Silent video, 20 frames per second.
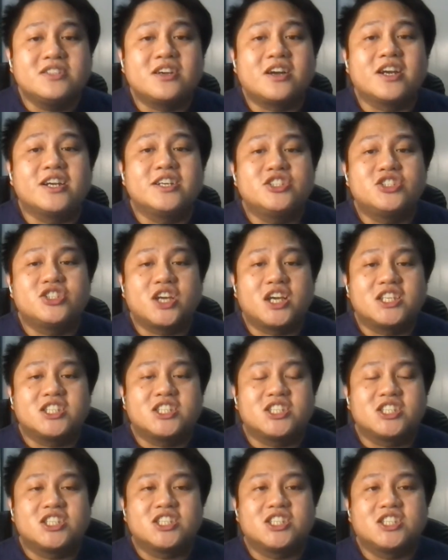So these are
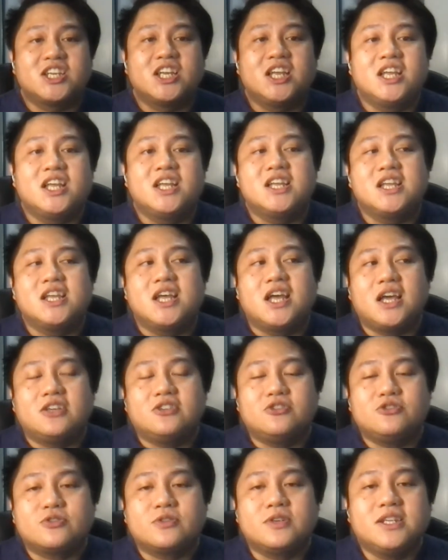just
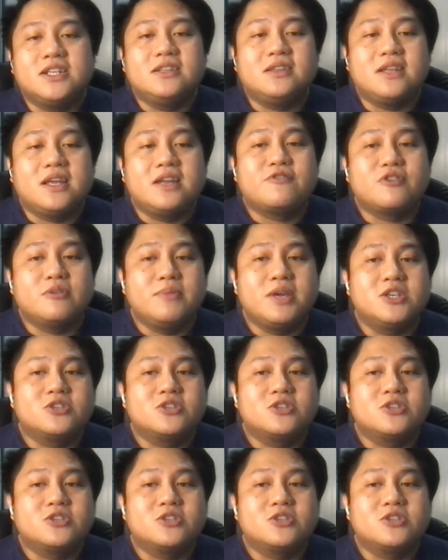usually